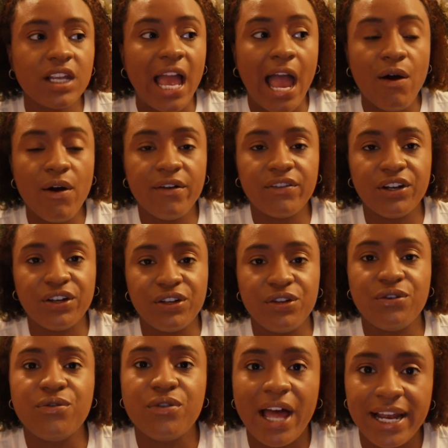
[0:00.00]
however
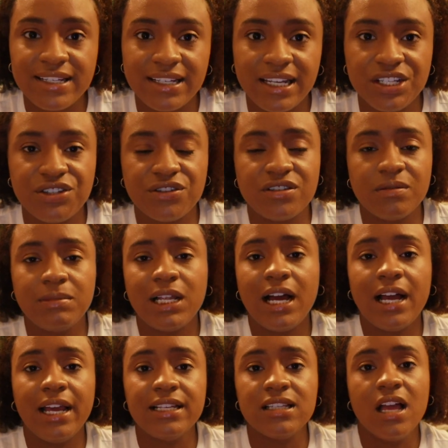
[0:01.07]
you like to get your
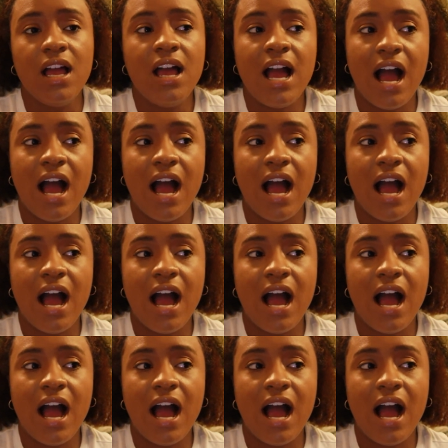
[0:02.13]
supplies,